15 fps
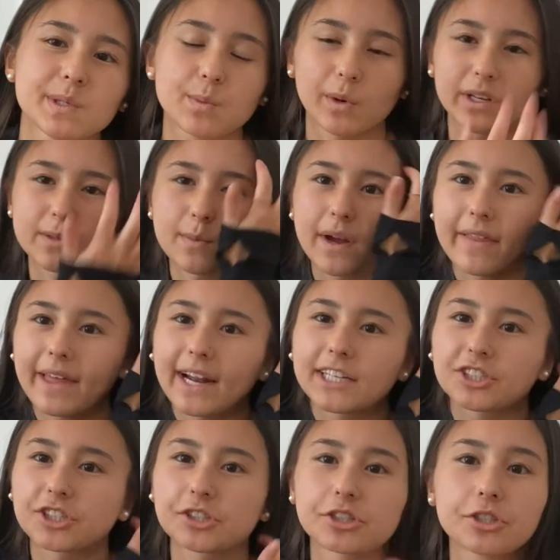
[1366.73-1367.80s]
sports bra that I
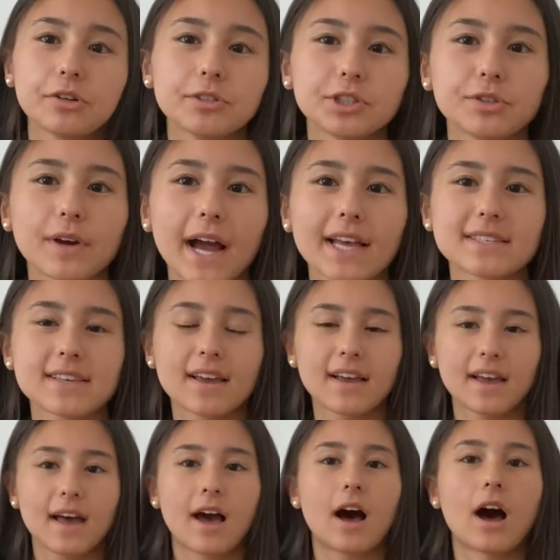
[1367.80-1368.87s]
just showed you guys.
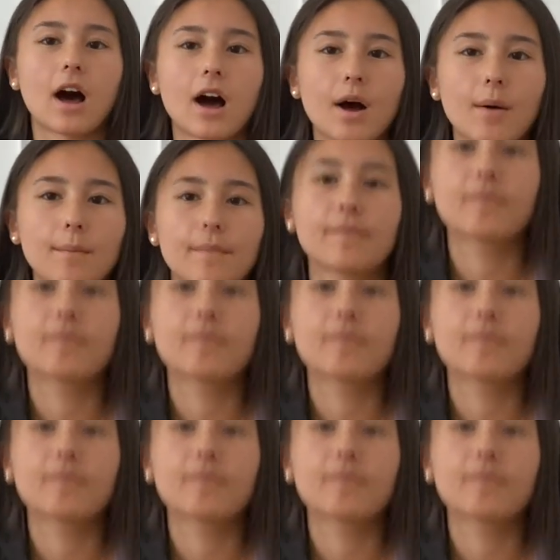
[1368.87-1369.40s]
Um,